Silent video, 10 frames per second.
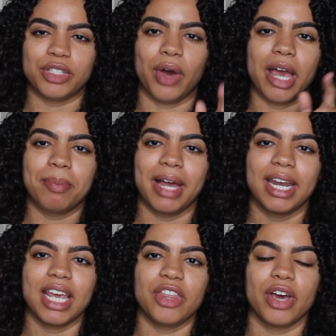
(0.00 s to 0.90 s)
So I apply
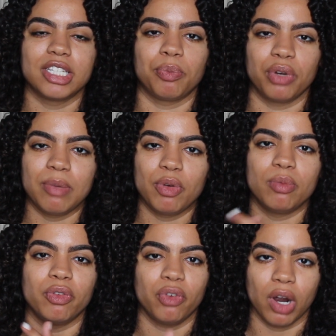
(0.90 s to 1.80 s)
it either as a pre-poo
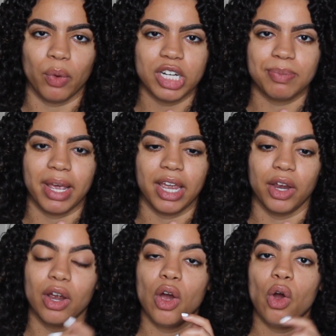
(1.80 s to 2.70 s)
before I wash my
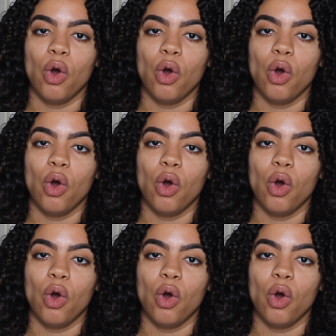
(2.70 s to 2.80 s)
hair,